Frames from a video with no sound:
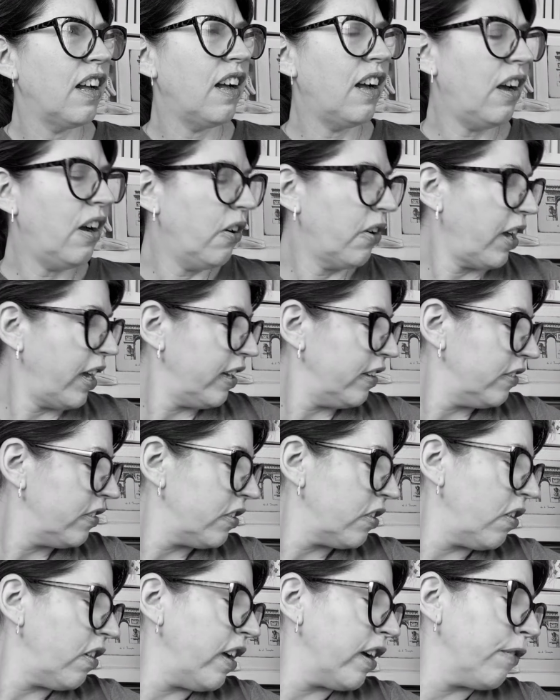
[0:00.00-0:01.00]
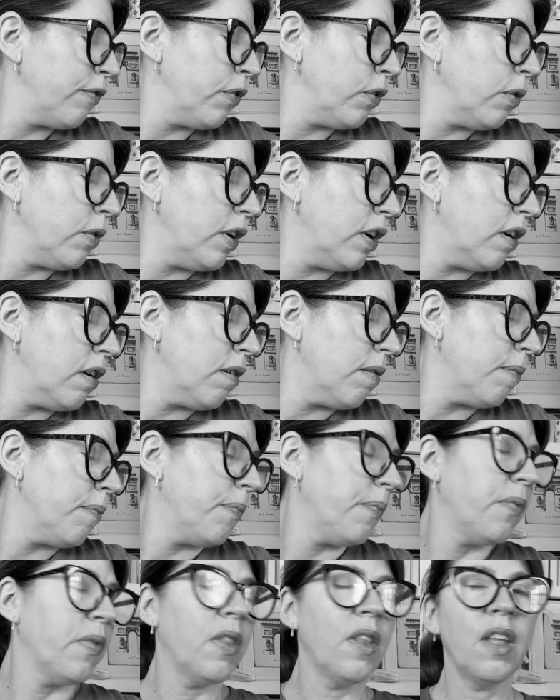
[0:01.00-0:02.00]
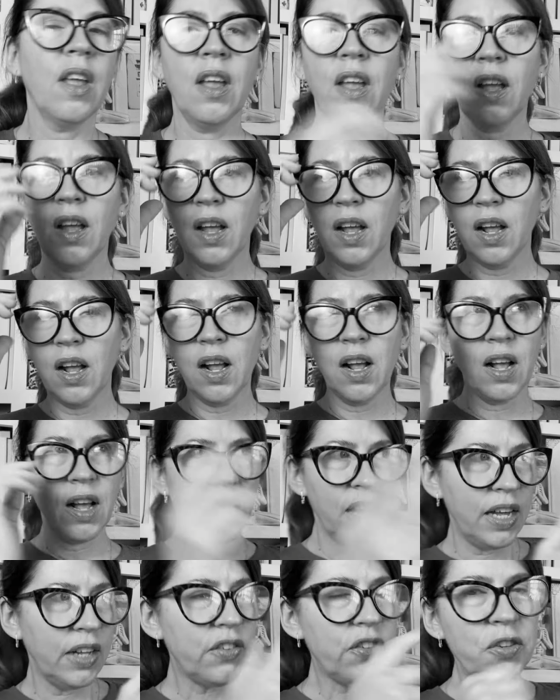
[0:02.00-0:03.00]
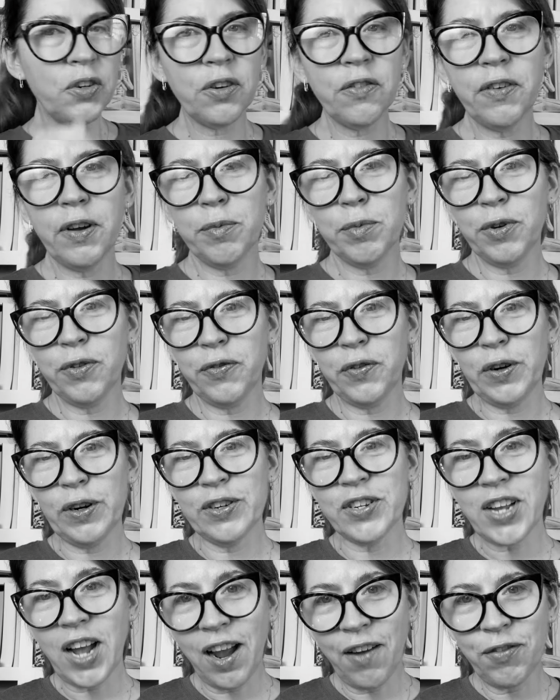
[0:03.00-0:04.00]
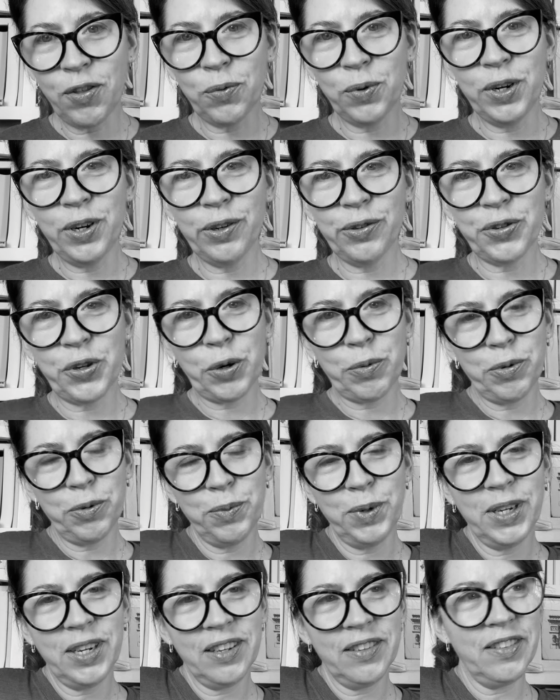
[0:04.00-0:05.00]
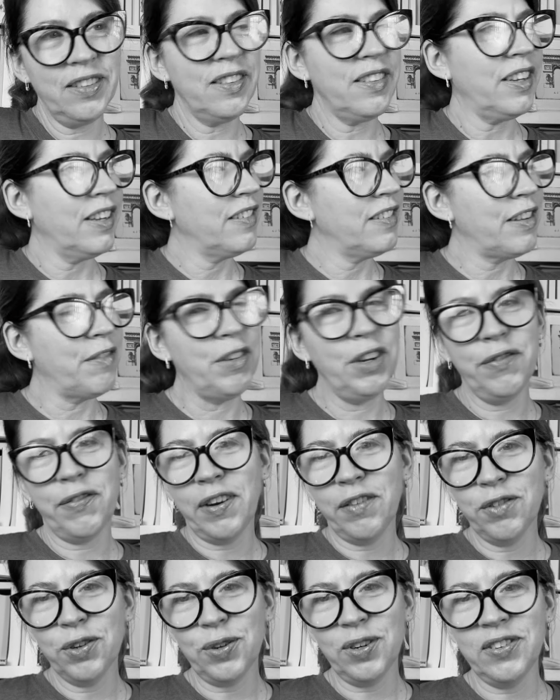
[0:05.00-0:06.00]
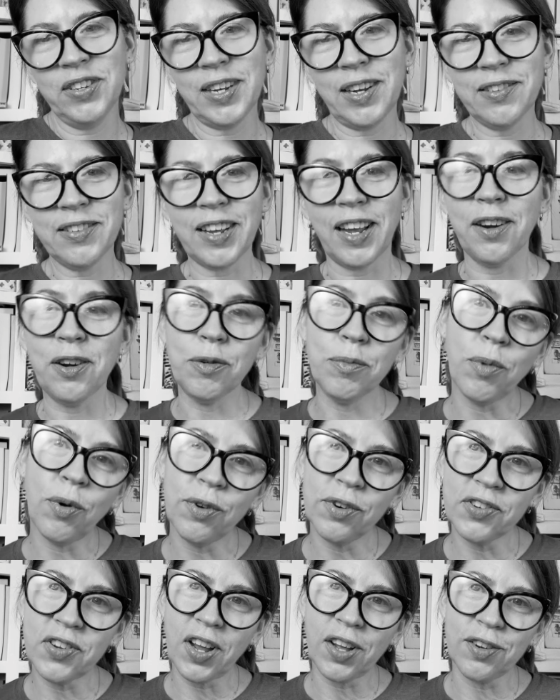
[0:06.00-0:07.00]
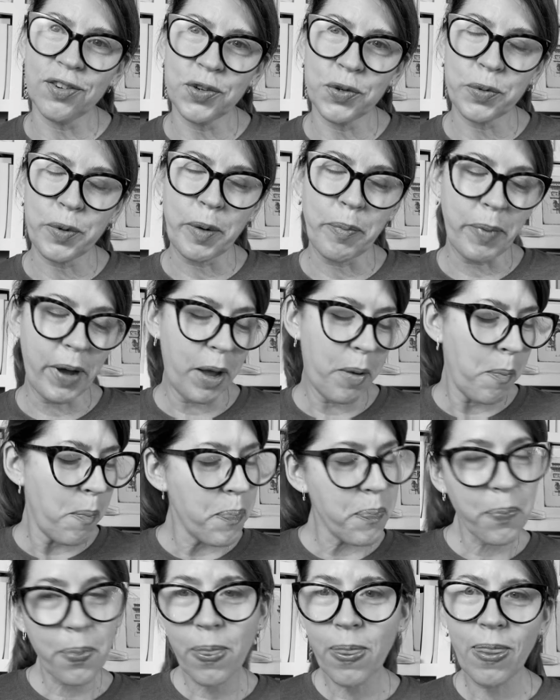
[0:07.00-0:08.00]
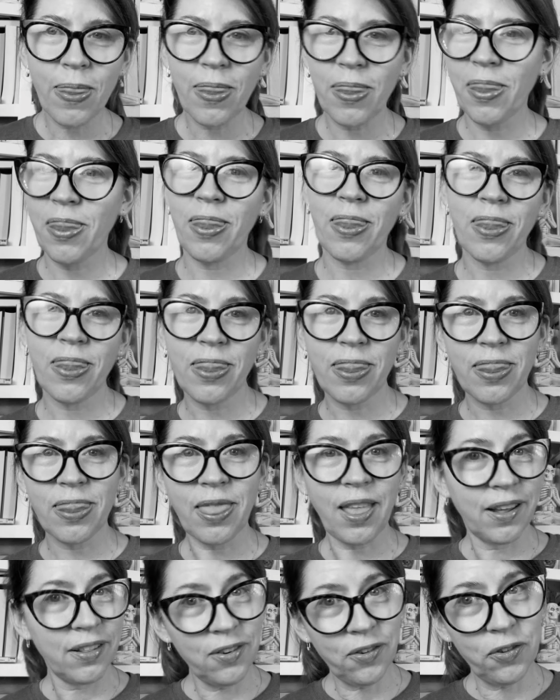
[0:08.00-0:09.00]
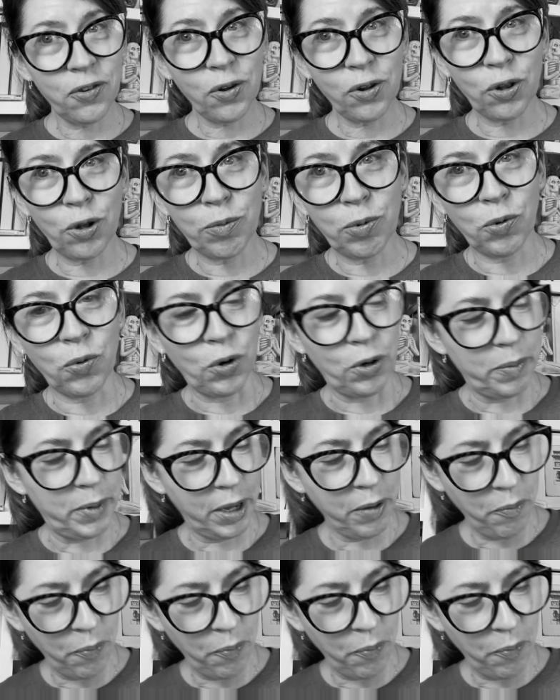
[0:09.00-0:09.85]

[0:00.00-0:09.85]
Okay, so like for real, it's November 1st. I have the windows open because it's like 75 degrees outside and a motorcycle just went by. There's no global warming.